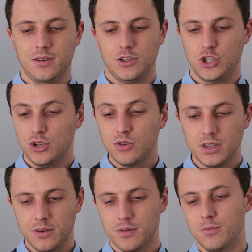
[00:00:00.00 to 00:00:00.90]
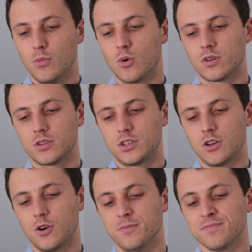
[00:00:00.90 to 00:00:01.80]
shooting more.
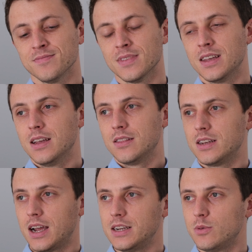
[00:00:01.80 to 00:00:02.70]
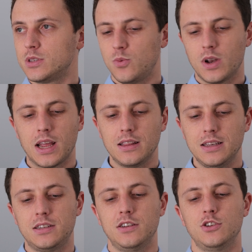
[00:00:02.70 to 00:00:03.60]
So the 90 was the one I
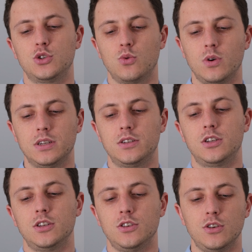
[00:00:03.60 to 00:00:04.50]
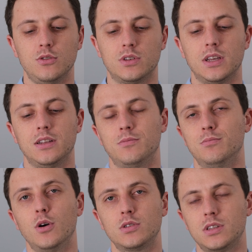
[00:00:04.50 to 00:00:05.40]
least enjoyed to use, and
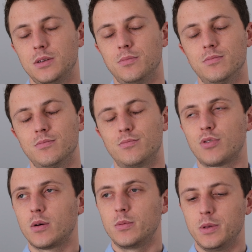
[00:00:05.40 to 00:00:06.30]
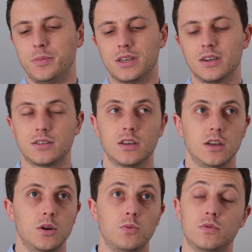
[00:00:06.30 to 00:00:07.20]
mostly probably because,
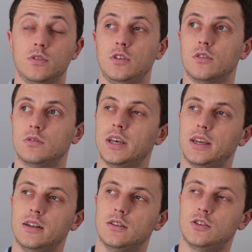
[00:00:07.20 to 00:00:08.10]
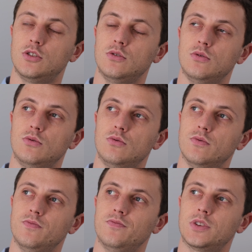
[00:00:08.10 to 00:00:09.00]
taking into
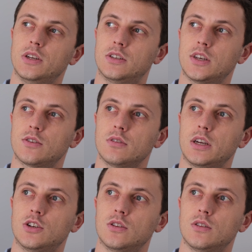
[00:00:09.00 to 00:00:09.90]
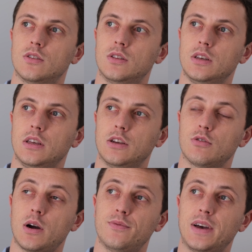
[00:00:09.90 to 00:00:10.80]
consideration the
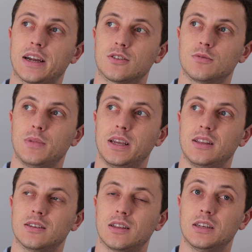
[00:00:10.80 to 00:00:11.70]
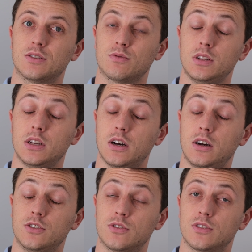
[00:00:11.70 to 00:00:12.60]
crop factor, making this lens really
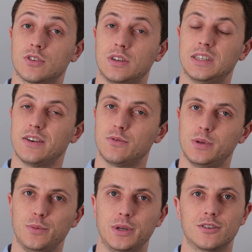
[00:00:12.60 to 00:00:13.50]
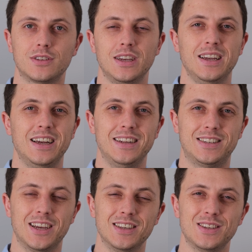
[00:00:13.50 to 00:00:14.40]
137 millimeters, it
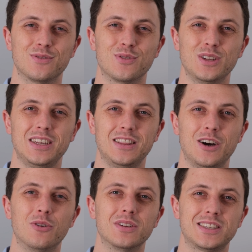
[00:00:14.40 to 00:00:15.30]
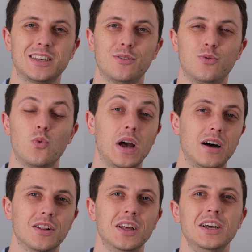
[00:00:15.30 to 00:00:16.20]
doesn't really loan itself
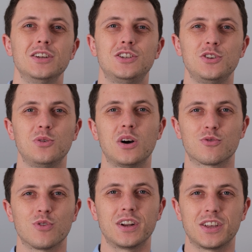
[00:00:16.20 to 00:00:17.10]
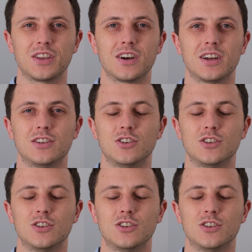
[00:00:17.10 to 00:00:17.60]
well to a run and gun